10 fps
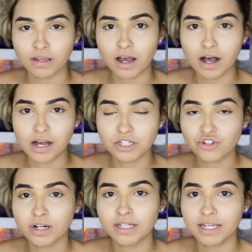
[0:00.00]
is
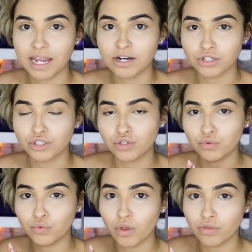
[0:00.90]
strictly catered
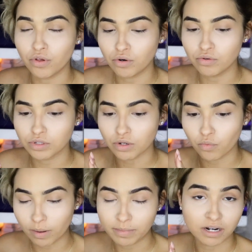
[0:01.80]
to those
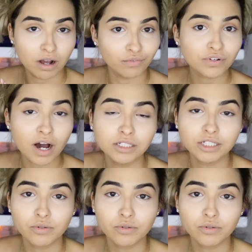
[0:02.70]
women of color,